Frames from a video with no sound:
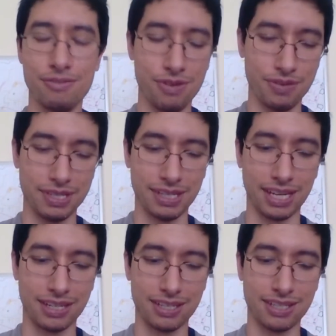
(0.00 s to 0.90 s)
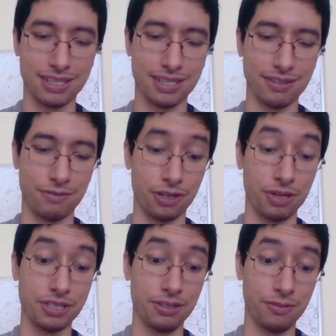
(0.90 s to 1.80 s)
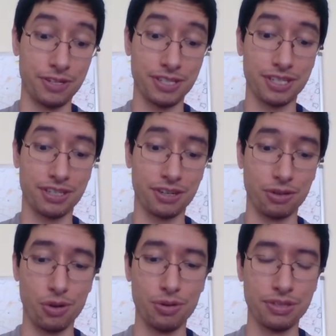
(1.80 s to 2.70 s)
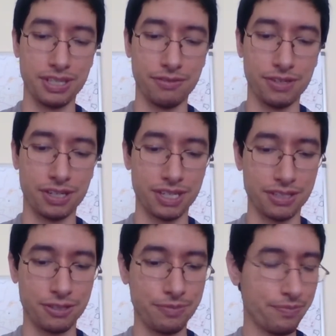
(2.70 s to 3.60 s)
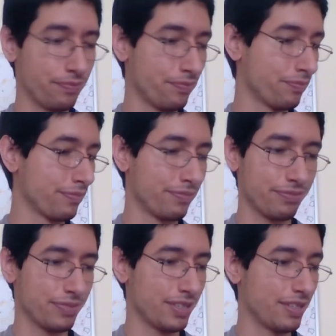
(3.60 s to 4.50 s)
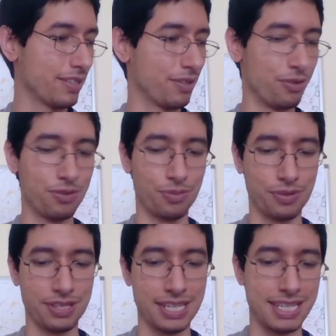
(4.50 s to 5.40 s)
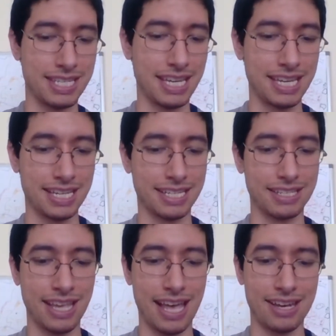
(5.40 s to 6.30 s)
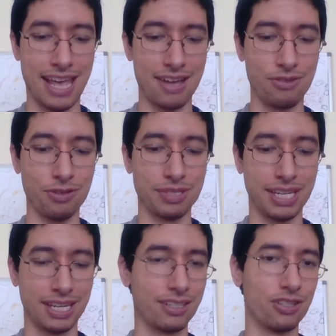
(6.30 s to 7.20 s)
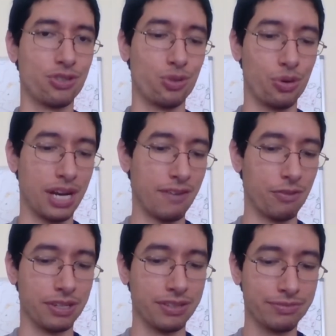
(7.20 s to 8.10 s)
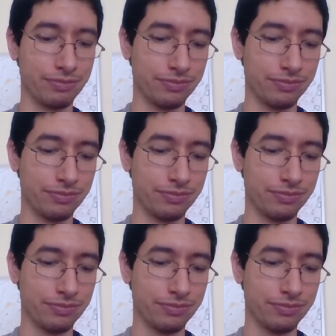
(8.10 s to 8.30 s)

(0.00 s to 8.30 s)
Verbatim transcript: what was it like for crystal version? You know, gold, silver, crystal. Those were the days. Just had Houndoom just like destroy everyone